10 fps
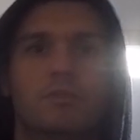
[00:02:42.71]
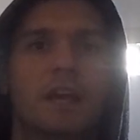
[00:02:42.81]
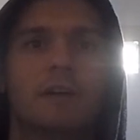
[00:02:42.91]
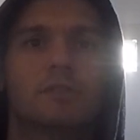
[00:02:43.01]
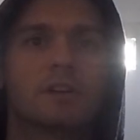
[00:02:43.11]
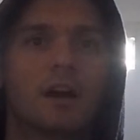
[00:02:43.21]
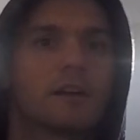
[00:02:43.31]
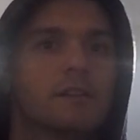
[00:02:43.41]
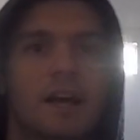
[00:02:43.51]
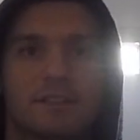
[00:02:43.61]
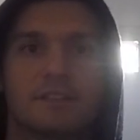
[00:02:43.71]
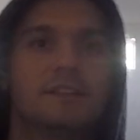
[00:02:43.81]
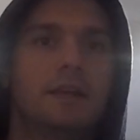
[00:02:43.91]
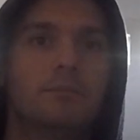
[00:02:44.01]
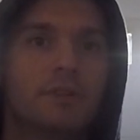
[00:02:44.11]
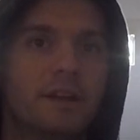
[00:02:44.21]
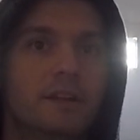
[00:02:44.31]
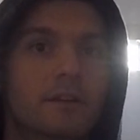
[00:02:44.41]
we have a classic nameplate